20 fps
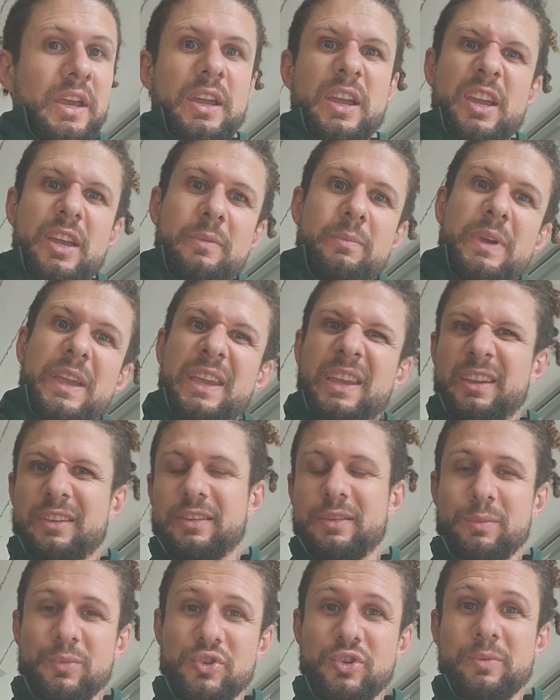and making
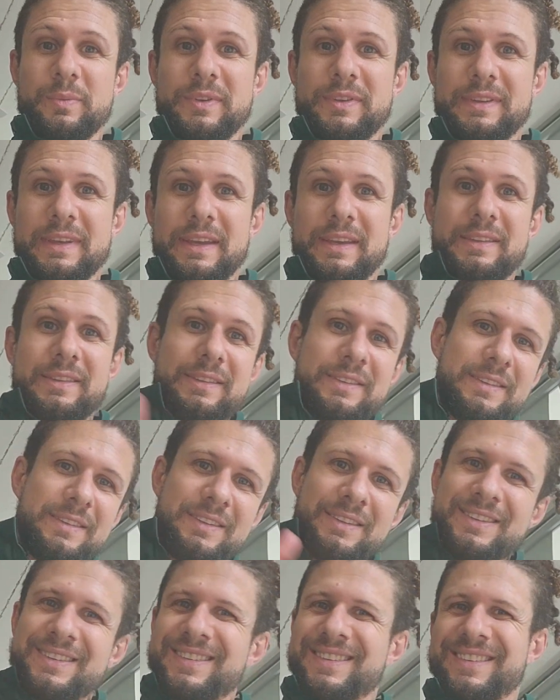some new mistakes,
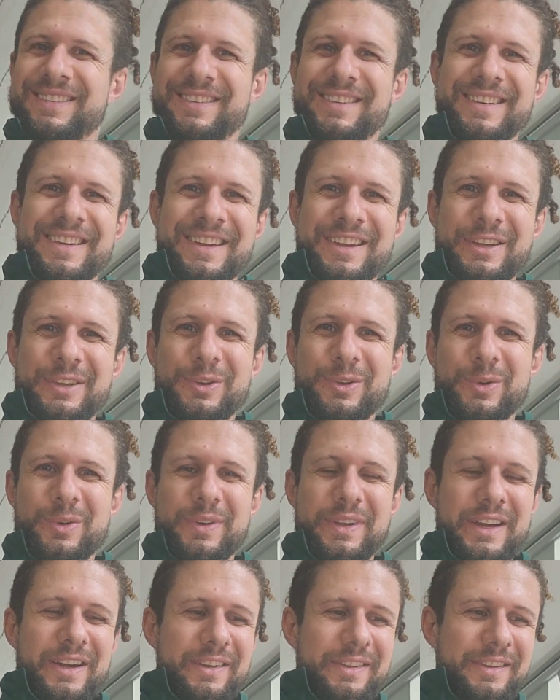no
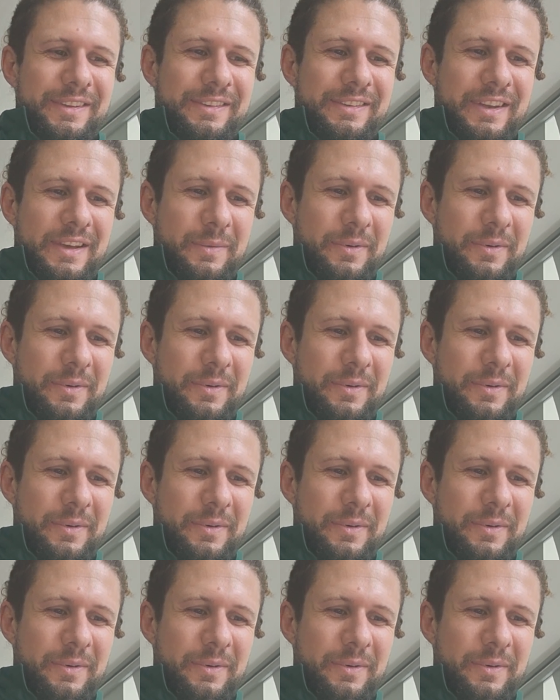doubt, this time